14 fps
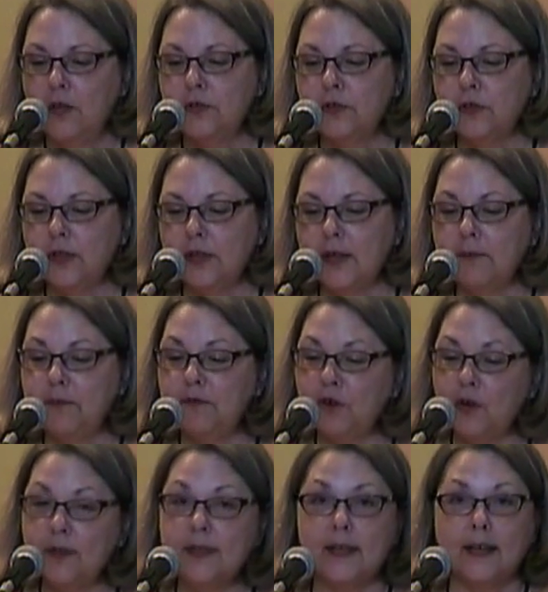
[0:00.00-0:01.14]
So the
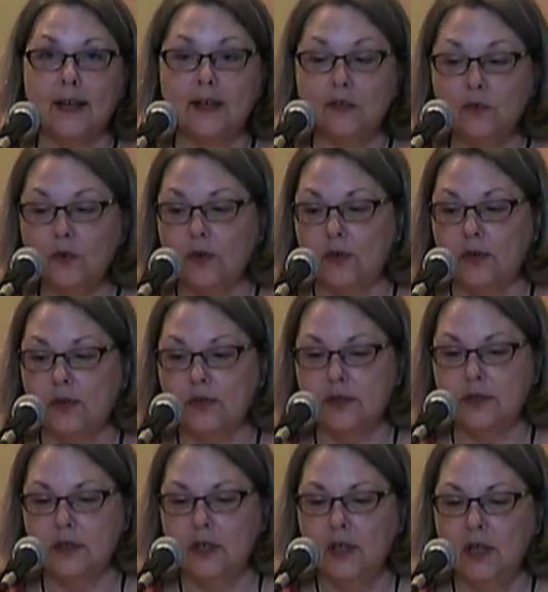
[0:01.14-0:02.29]
folks at
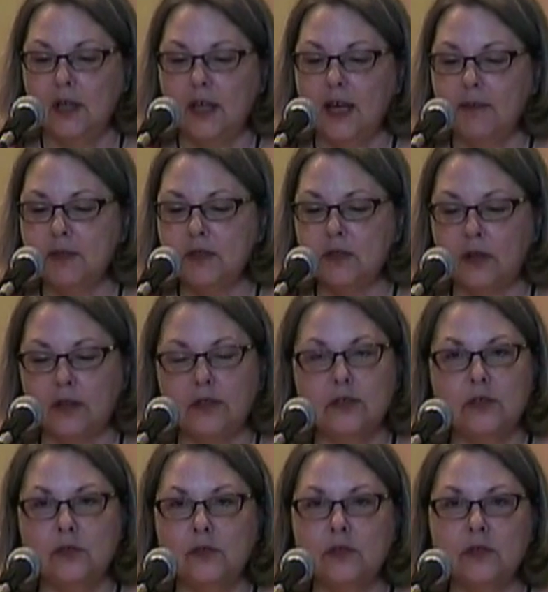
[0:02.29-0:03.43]
headquarters kept starting
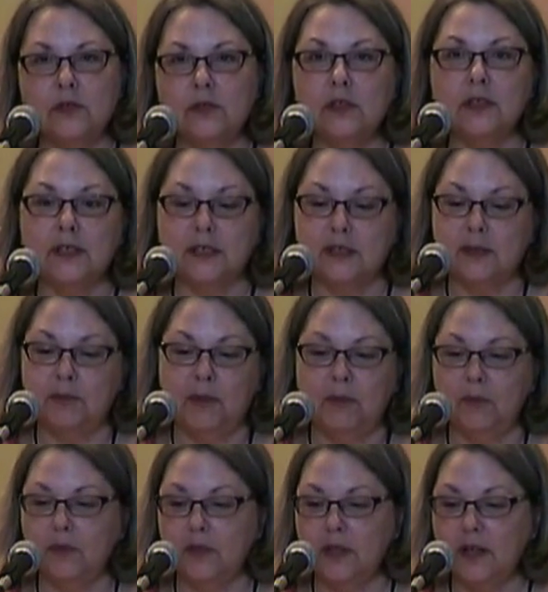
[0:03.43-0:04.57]
the tours early because the
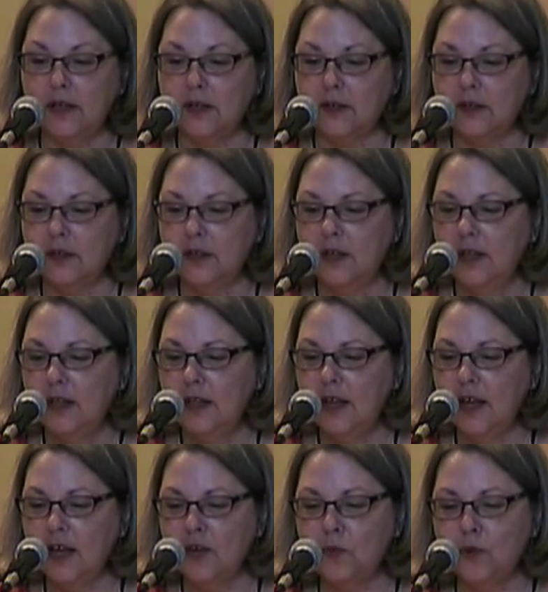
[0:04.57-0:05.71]
people were there. They
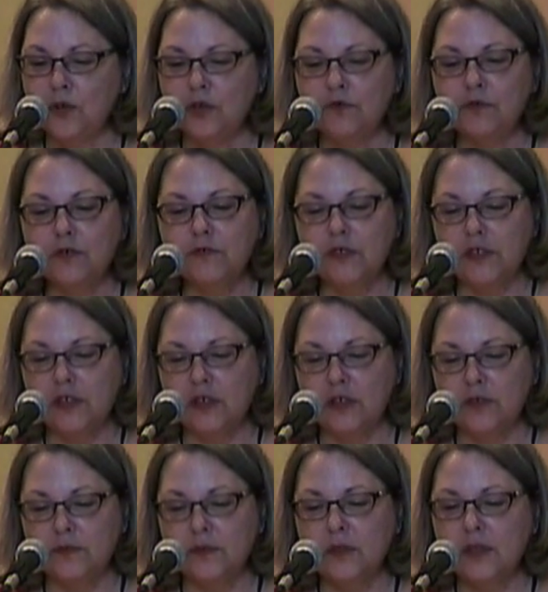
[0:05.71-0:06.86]
had a wonderful
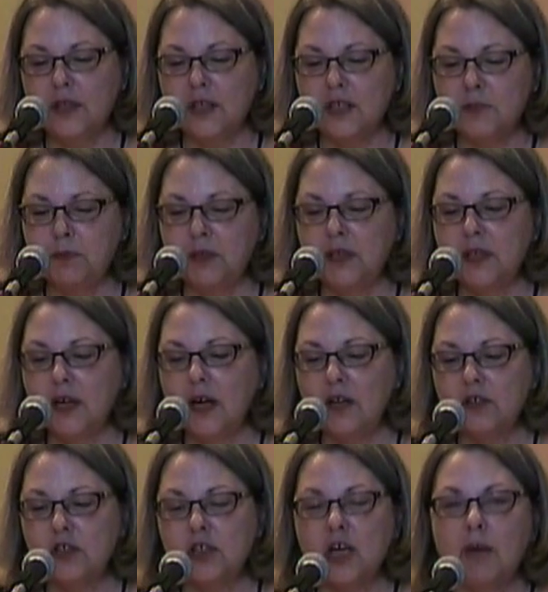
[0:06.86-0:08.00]
video that explained how
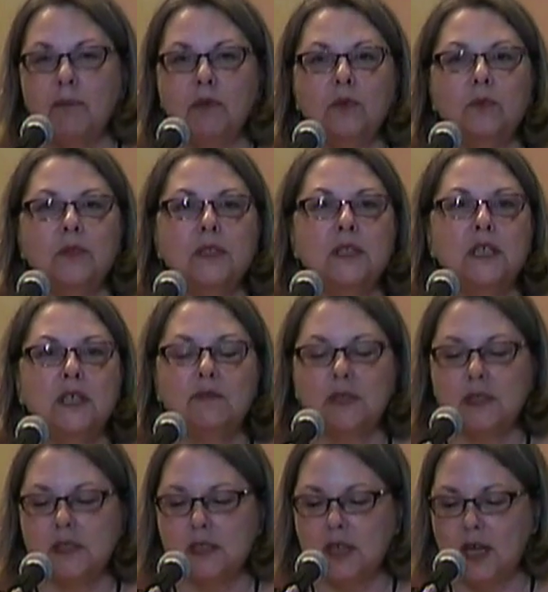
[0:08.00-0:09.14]
the chapel received
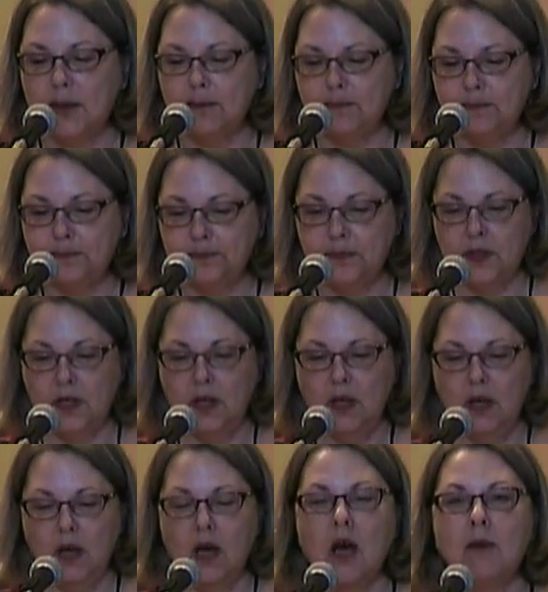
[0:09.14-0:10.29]
its name,
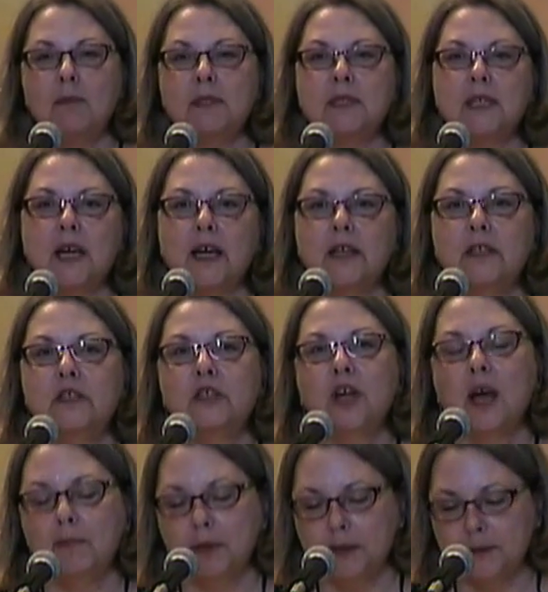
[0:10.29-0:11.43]
Amistad
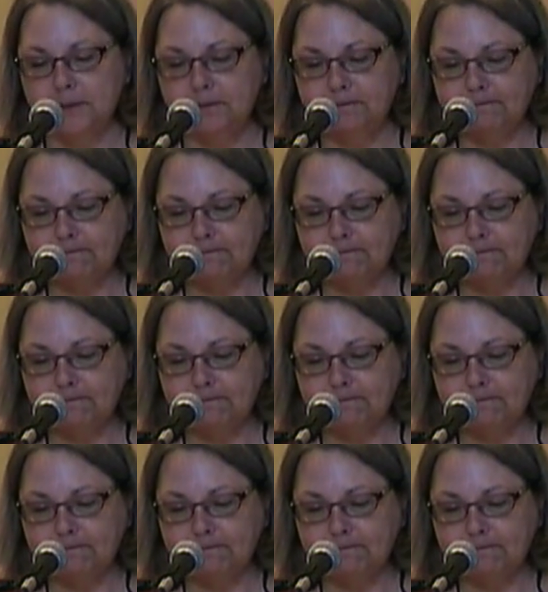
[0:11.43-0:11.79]
Chapel.